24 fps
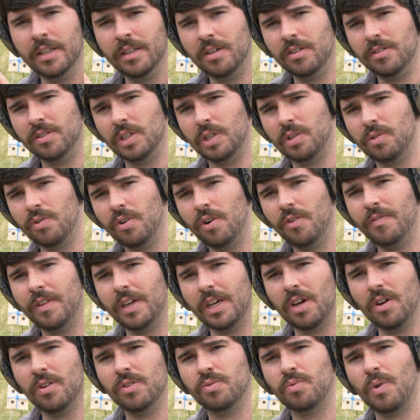There's a groove that
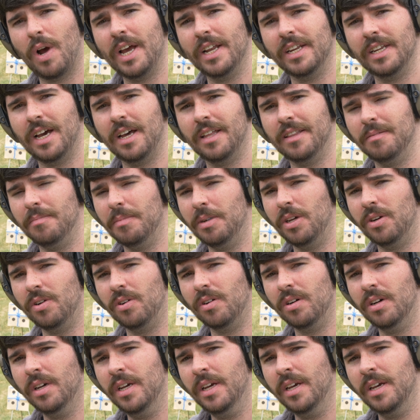goes right down the
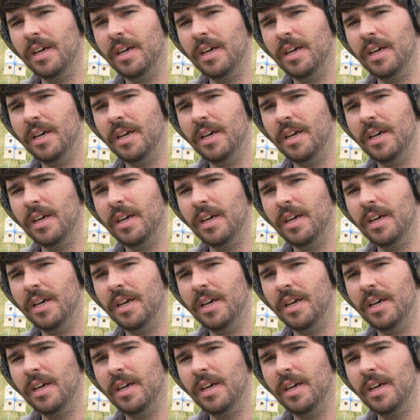middle,